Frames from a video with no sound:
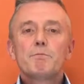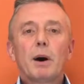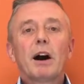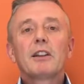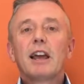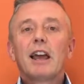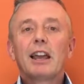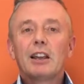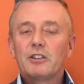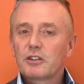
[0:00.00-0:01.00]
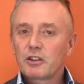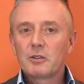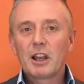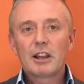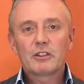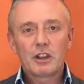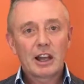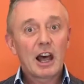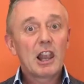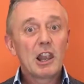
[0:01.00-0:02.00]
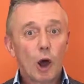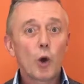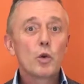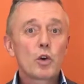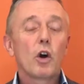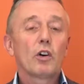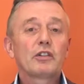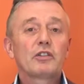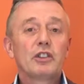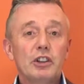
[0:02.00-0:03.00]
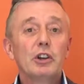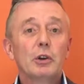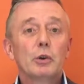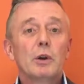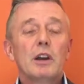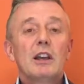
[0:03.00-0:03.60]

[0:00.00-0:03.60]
but it's, it's a, a low cost to you.